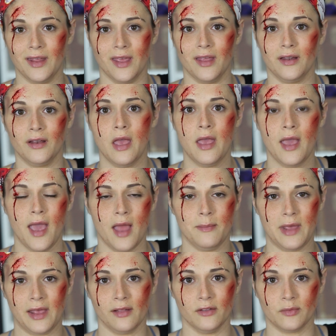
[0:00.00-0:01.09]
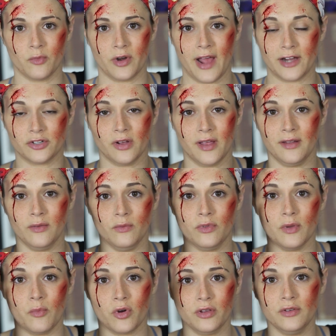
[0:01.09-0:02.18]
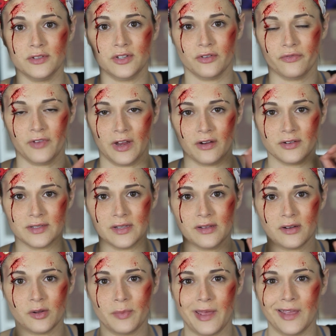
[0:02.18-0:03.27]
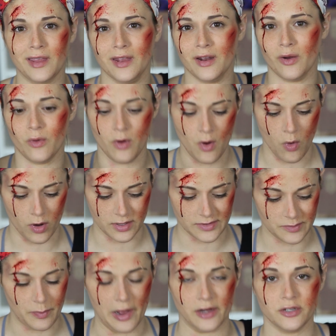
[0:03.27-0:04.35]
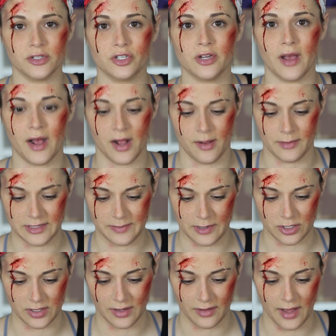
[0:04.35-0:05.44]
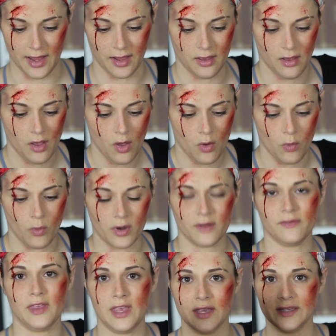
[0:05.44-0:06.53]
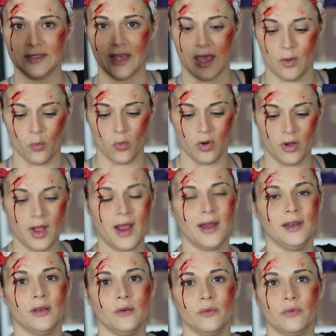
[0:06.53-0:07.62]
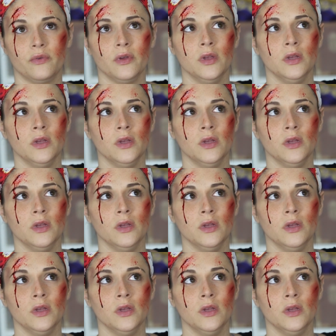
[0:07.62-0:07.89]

it in and make it look more natural. And the more you use your fingers a little bit, you know, or a sponge, especially like one of these, it will kind of